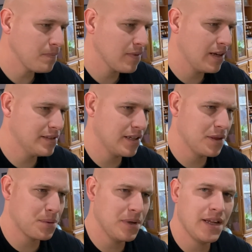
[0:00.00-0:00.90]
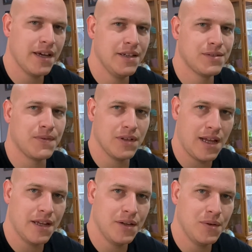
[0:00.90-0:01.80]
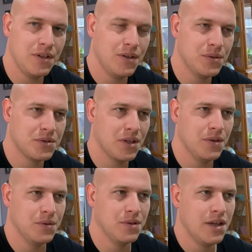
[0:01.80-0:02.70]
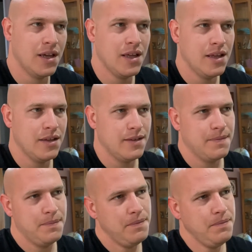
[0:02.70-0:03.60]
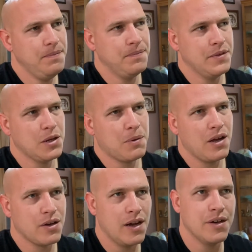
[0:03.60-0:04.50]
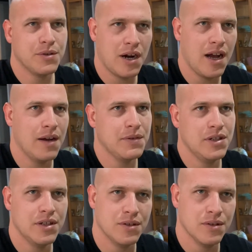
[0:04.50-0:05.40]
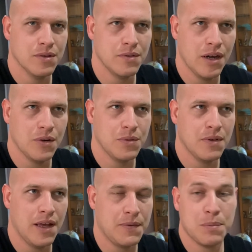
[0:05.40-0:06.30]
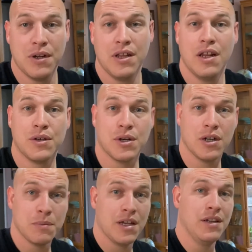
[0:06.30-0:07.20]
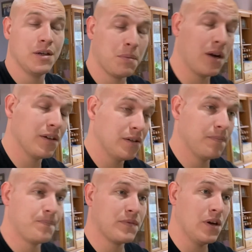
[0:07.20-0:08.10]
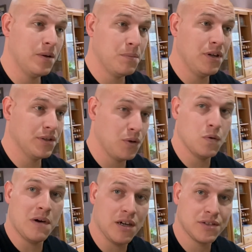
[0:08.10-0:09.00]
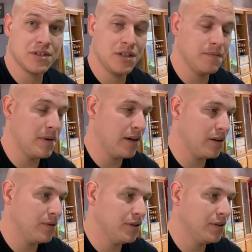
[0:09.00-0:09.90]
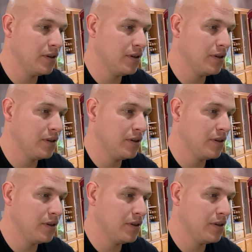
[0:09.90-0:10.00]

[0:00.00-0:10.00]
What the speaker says: I said 3 days for light duty use, so you could probably go out and drive it, or if you're putting it in a truck bed, you could probably go ahead and put your toolbox and stuff back on it.